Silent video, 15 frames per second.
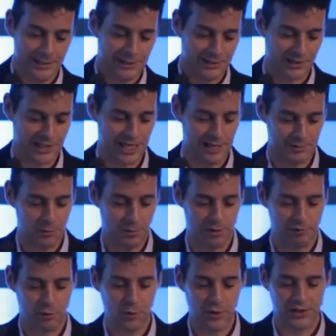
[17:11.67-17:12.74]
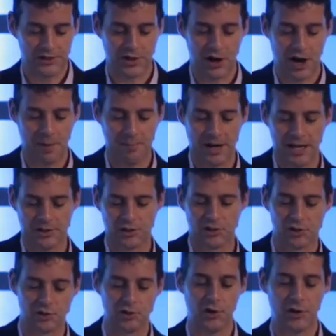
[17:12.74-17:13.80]
She keeps it with her all the time and has a
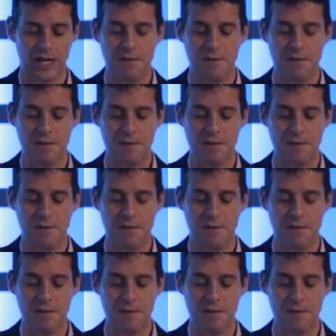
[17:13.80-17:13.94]
strong